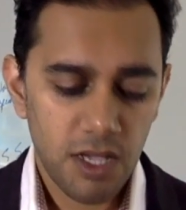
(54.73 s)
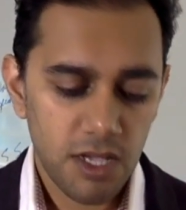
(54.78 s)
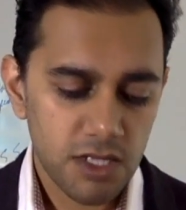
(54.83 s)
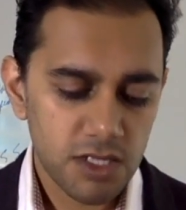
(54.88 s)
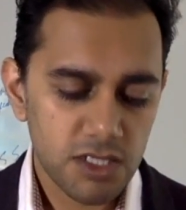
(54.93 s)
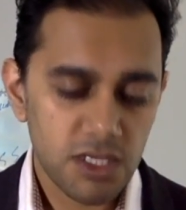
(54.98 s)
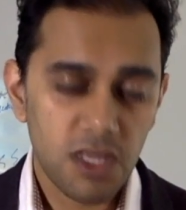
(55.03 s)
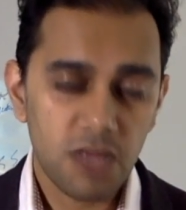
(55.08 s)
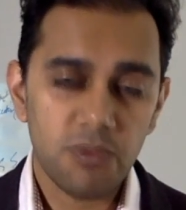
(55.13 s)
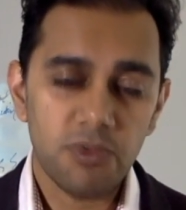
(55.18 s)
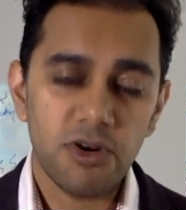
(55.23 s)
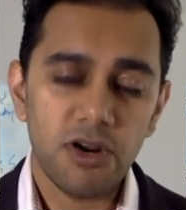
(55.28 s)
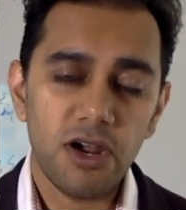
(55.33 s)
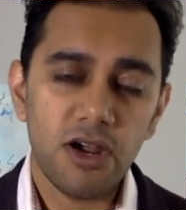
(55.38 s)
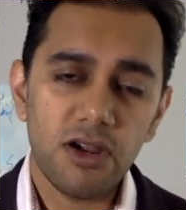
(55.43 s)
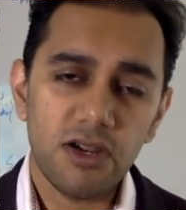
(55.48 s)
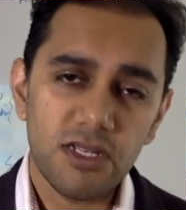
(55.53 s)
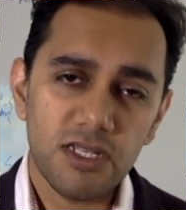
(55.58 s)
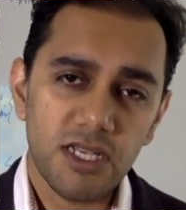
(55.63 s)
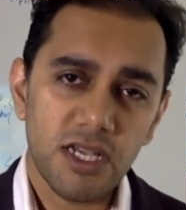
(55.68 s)
So the
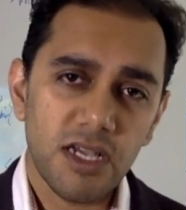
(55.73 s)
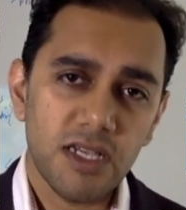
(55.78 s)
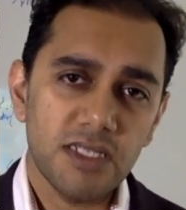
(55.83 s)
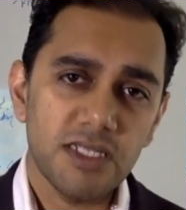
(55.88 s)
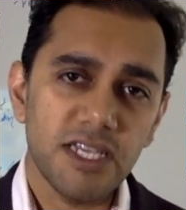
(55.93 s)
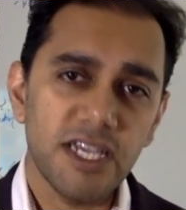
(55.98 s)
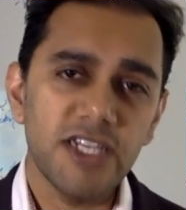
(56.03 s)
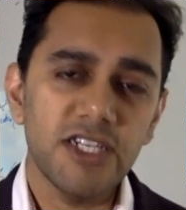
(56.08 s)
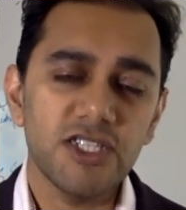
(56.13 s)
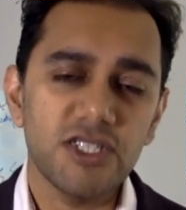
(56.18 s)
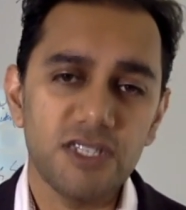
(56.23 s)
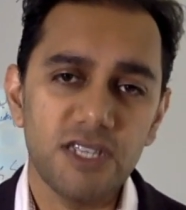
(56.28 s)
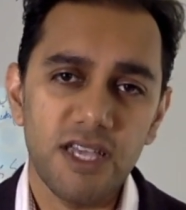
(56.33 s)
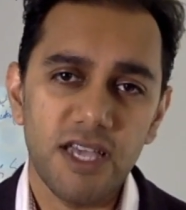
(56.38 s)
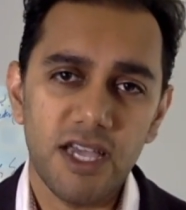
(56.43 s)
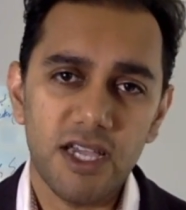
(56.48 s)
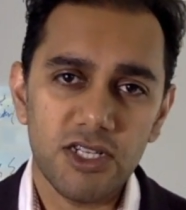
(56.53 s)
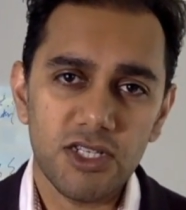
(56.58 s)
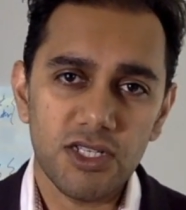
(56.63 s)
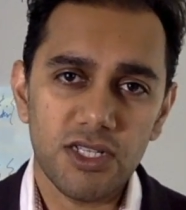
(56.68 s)
prioritization
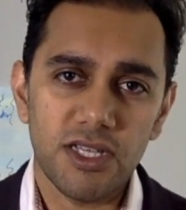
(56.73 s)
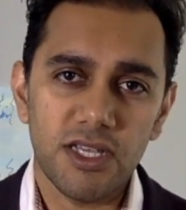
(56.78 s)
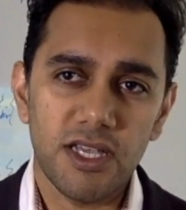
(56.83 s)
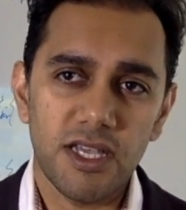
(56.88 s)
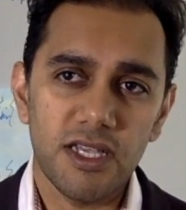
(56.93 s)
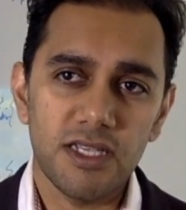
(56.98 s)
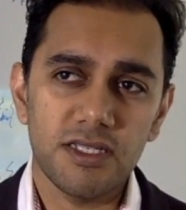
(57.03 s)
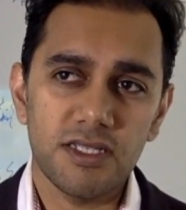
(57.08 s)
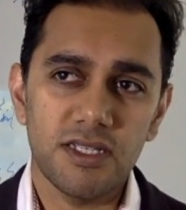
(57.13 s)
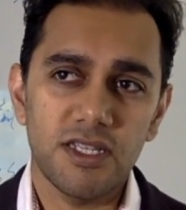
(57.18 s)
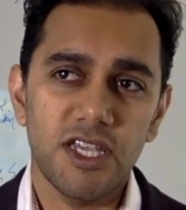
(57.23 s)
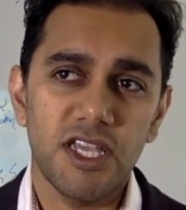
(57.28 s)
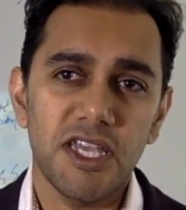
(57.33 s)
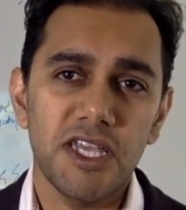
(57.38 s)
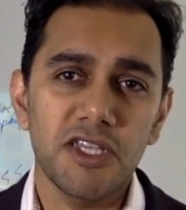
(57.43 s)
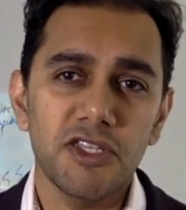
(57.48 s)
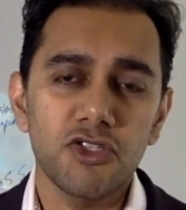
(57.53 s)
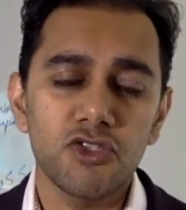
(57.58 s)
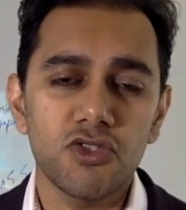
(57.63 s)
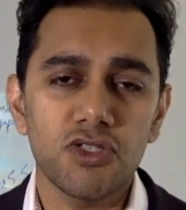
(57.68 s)
actually is an
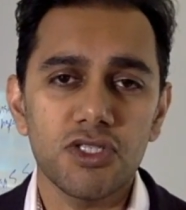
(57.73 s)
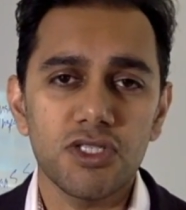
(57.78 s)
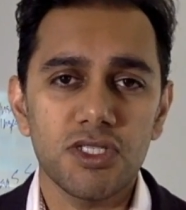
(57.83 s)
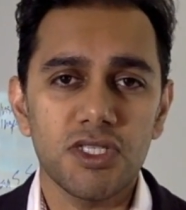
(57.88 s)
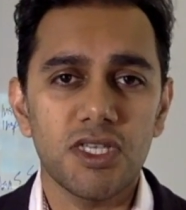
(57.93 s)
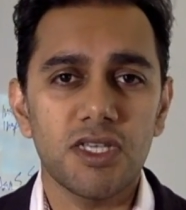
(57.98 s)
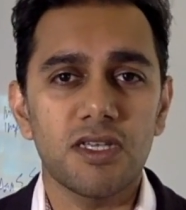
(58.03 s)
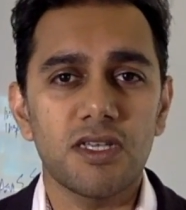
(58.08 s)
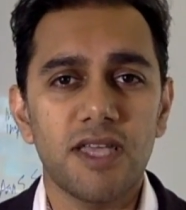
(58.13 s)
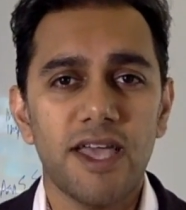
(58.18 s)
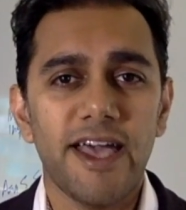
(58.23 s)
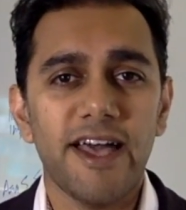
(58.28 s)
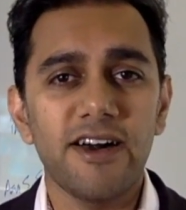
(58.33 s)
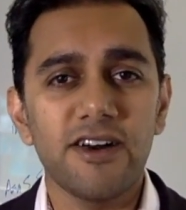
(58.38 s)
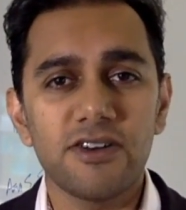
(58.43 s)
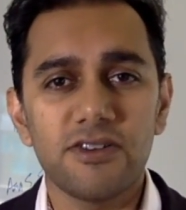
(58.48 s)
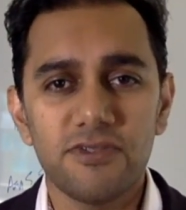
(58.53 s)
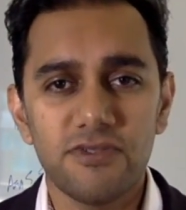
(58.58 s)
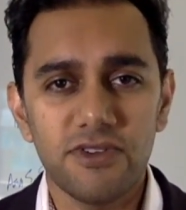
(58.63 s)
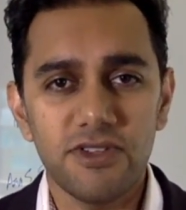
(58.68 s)
interesting
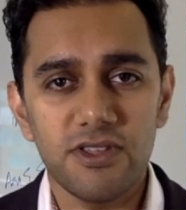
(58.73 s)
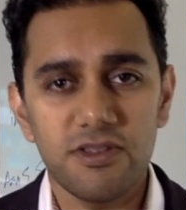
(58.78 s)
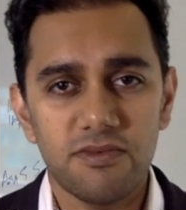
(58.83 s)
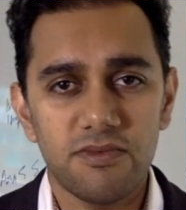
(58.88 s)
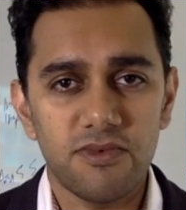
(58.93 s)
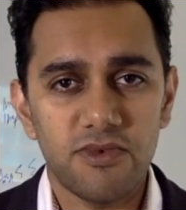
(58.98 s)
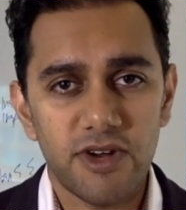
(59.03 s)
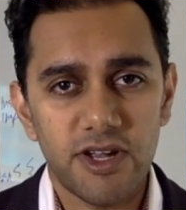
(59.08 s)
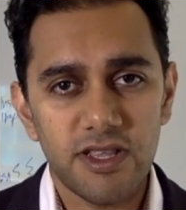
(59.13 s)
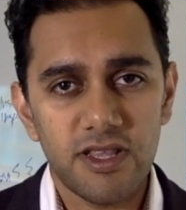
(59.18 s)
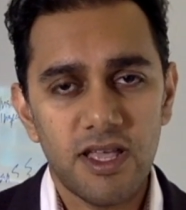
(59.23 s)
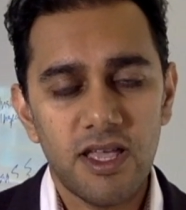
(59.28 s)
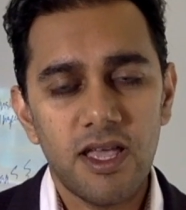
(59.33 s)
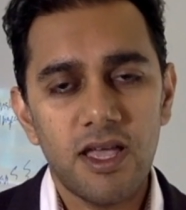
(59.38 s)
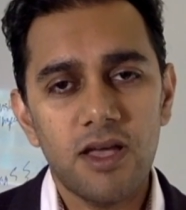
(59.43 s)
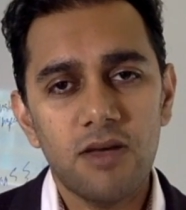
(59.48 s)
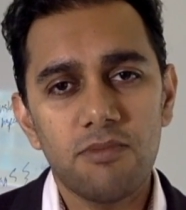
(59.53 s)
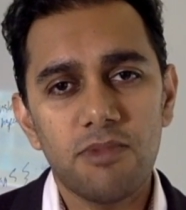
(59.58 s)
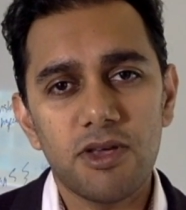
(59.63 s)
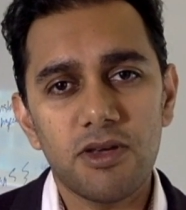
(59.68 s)
algorithm, right?
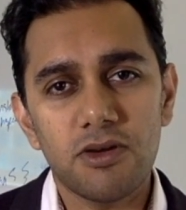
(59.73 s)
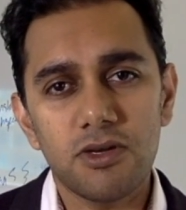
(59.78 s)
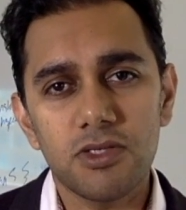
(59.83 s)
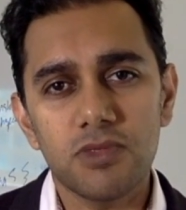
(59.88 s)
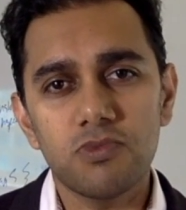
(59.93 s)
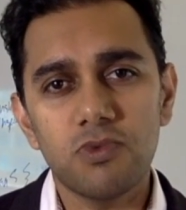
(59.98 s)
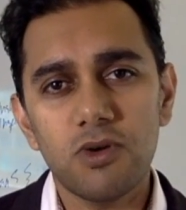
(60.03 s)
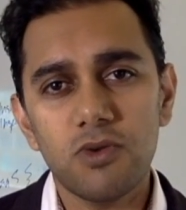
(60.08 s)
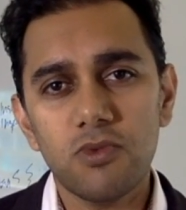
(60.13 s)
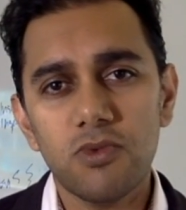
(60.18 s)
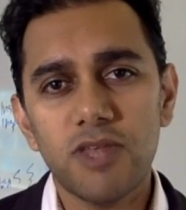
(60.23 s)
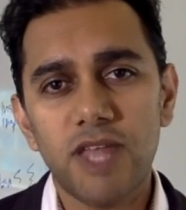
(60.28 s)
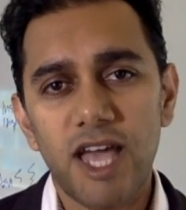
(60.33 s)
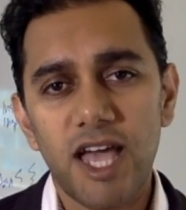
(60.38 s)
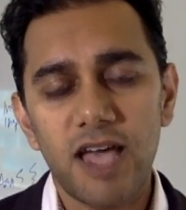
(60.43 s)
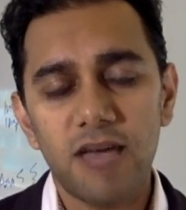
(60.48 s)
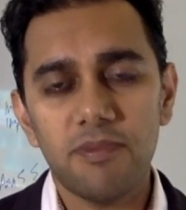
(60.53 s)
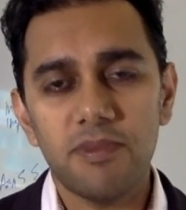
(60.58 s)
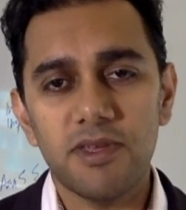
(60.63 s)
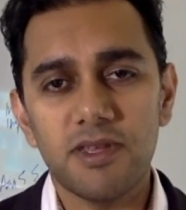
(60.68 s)
Because what would
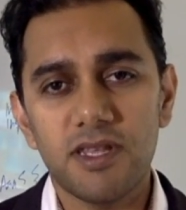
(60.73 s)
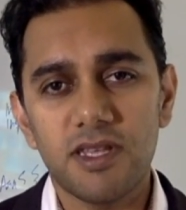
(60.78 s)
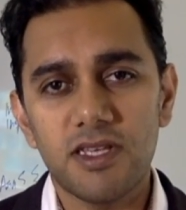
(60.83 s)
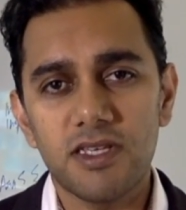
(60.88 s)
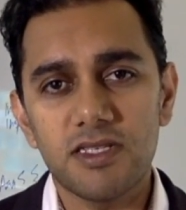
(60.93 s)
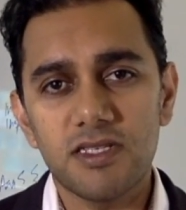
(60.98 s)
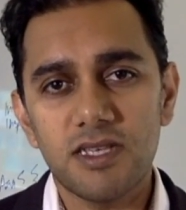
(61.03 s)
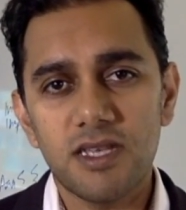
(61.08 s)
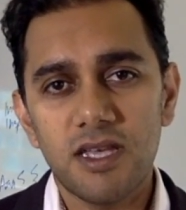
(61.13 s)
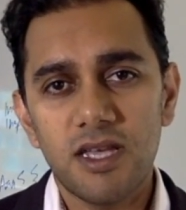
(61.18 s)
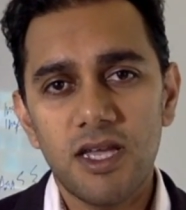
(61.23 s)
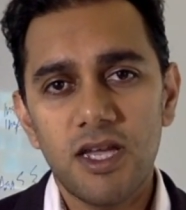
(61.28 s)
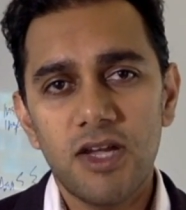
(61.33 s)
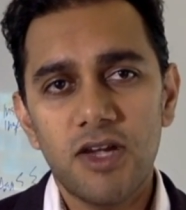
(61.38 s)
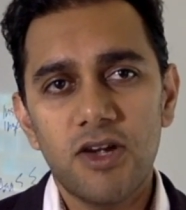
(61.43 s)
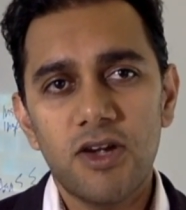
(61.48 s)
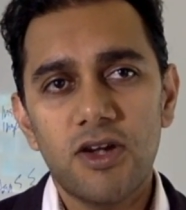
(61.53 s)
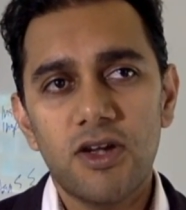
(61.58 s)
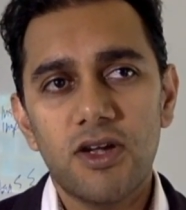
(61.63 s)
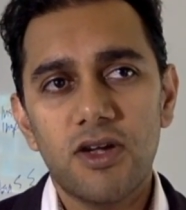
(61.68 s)
happen is
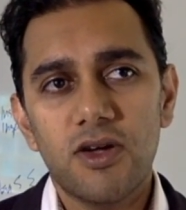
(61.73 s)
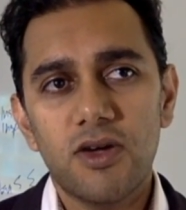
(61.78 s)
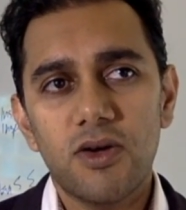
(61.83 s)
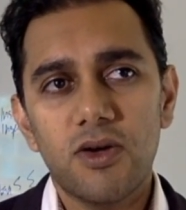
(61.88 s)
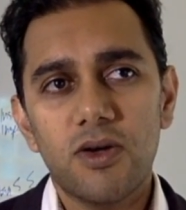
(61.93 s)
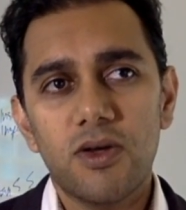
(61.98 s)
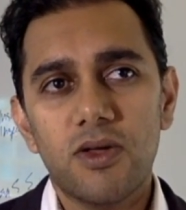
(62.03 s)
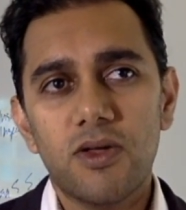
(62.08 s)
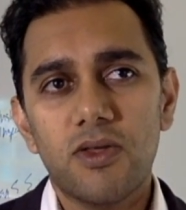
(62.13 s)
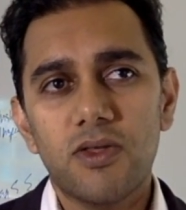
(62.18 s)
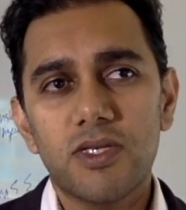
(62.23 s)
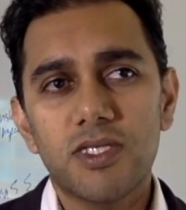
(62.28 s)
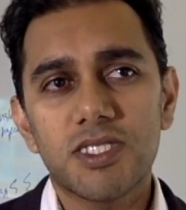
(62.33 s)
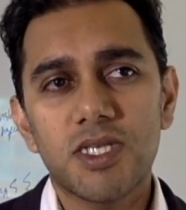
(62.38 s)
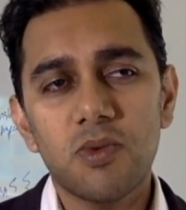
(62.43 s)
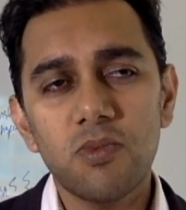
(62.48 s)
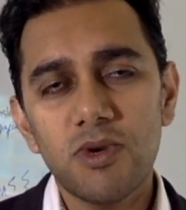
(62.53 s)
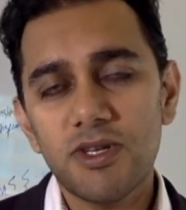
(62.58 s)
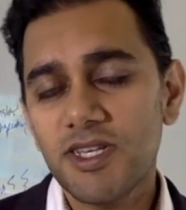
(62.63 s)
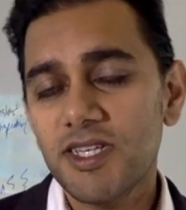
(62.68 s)

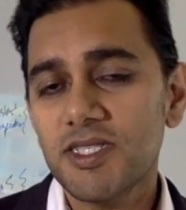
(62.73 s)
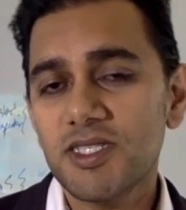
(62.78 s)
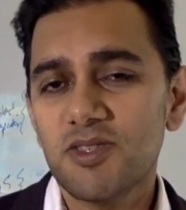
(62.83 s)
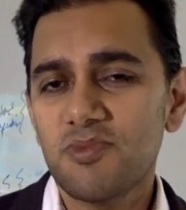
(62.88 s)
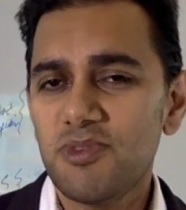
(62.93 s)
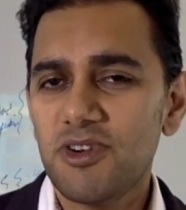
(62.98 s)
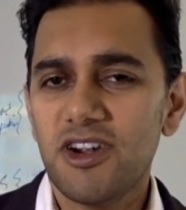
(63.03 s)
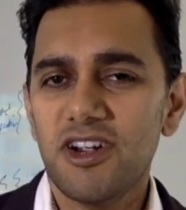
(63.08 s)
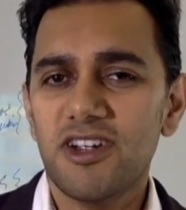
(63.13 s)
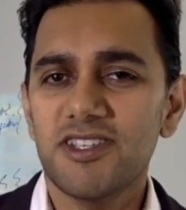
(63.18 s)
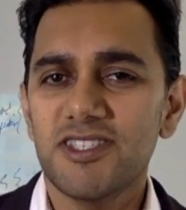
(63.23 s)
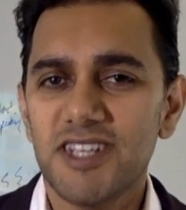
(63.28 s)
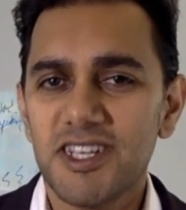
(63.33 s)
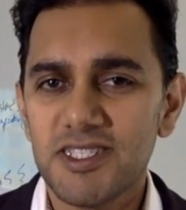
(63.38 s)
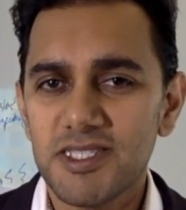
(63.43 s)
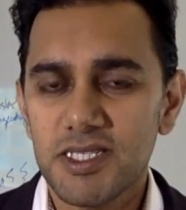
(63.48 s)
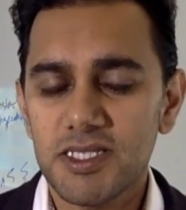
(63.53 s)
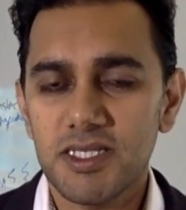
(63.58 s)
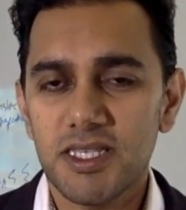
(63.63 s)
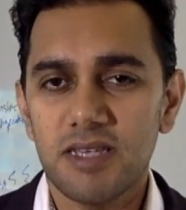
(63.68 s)
someone needs to
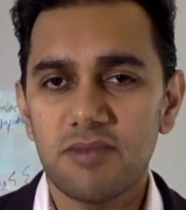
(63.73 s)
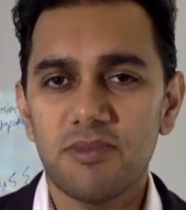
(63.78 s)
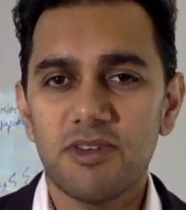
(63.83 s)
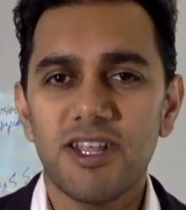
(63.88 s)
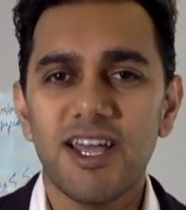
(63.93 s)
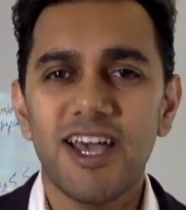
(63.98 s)
prioritize this thing, but